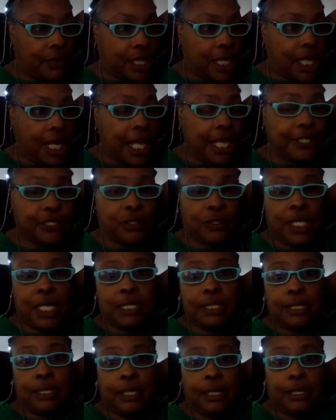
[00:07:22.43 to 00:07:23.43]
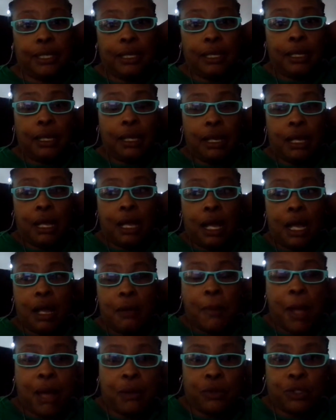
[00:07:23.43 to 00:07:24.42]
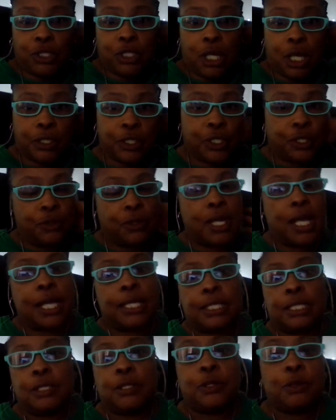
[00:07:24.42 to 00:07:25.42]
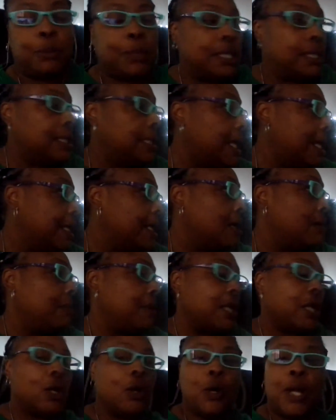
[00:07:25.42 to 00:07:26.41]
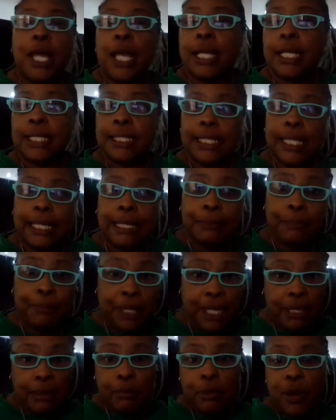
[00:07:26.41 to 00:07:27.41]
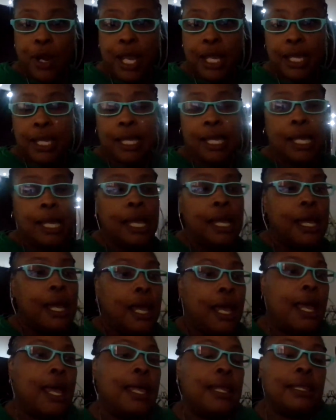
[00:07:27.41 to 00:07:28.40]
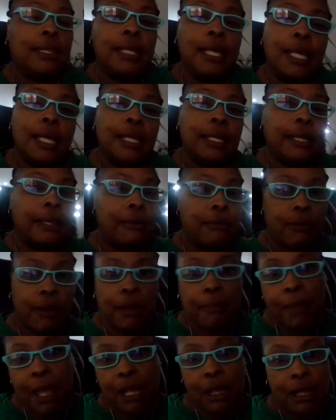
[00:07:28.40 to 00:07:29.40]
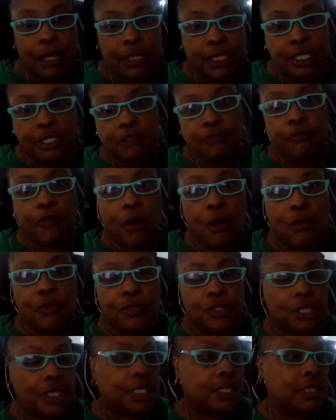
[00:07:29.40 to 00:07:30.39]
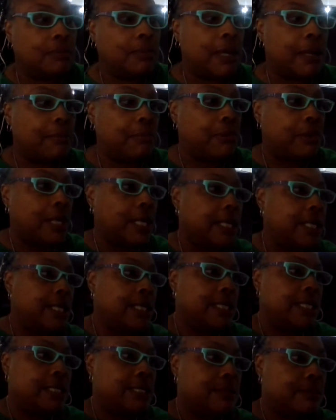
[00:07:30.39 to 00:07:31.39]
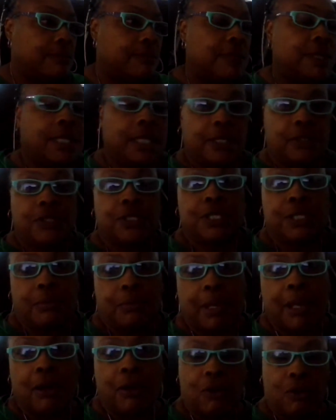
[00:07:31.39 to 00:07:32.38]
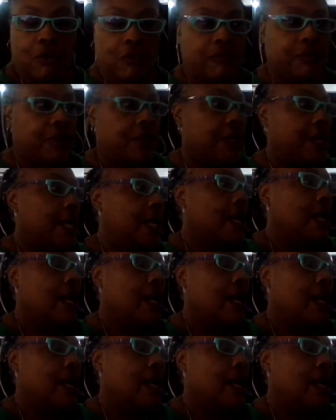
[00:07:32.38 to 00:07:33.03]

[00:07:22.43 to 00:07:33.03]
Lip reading: Yeah, so that's it. I will talk to you guys a little bit later. I'm going to go ahead and take a pee break and then get right back on these phones because my break is really just about over.